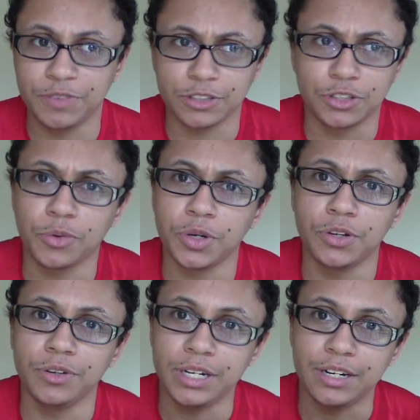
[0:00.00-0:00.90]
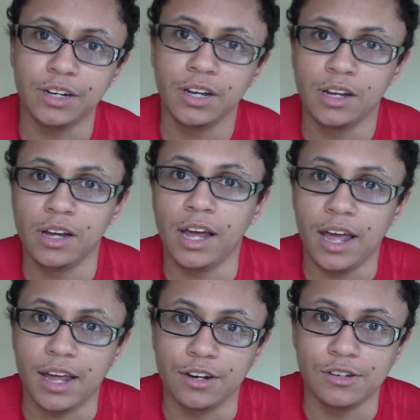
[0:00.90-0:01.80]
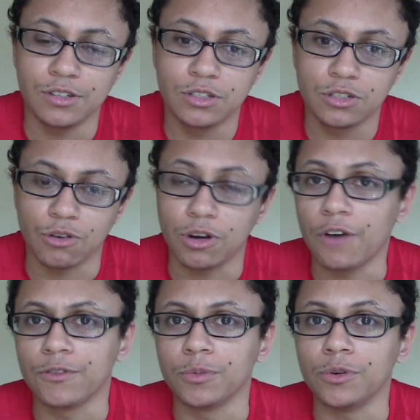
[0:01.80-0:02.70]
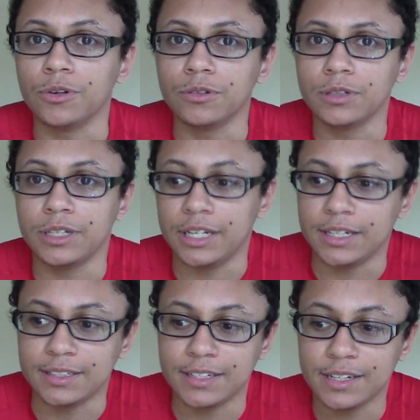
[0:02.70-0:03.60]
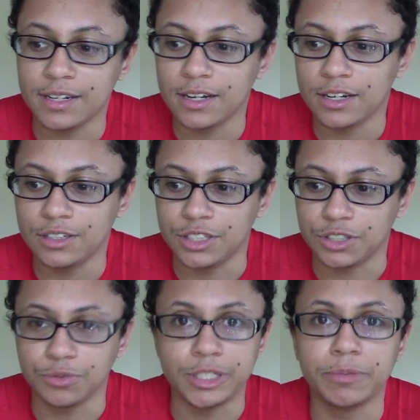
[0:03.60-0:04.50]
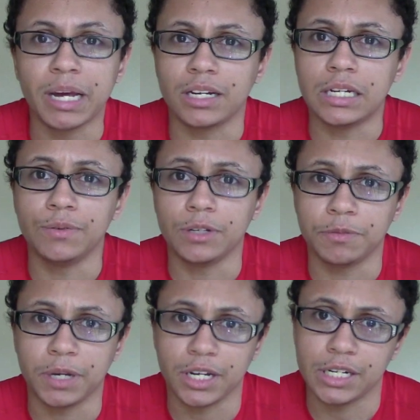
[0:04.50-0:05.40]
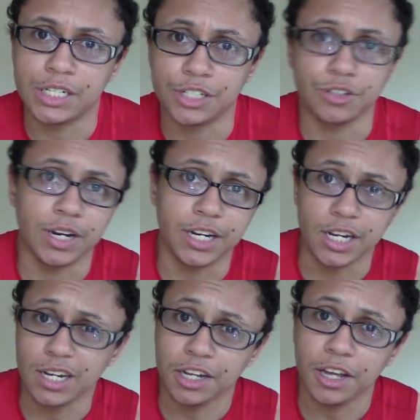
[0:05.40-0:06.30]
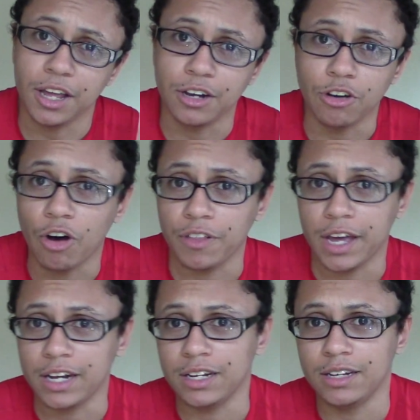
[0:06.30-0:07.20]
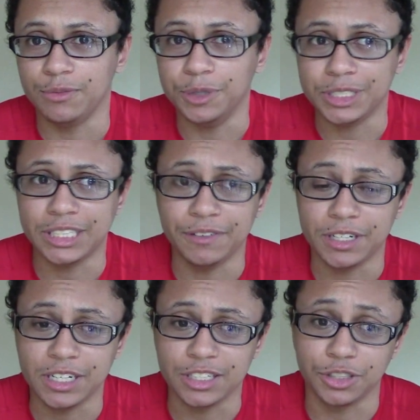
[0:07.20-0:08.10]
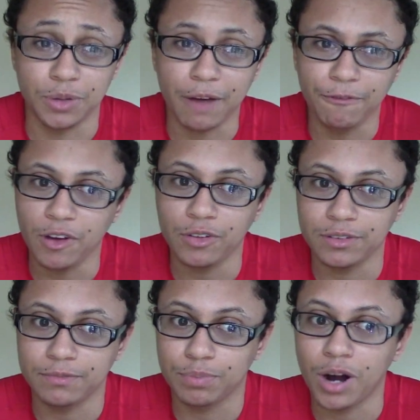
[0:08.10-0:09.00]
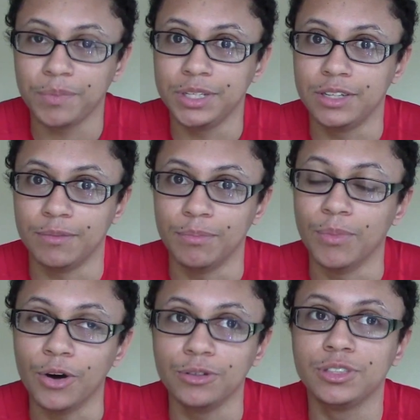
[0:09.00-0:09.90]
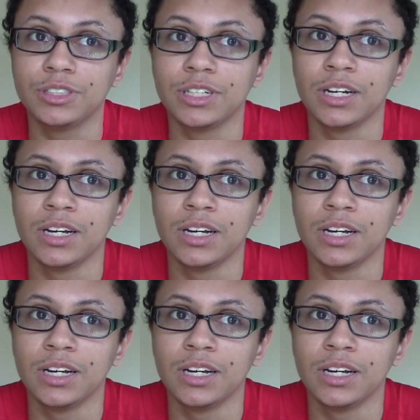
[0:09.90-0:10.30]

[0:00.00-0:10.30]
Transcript: so included and so comfortable and just respected with my gender identity and all that. It wasn't even an issue. I felt probably the most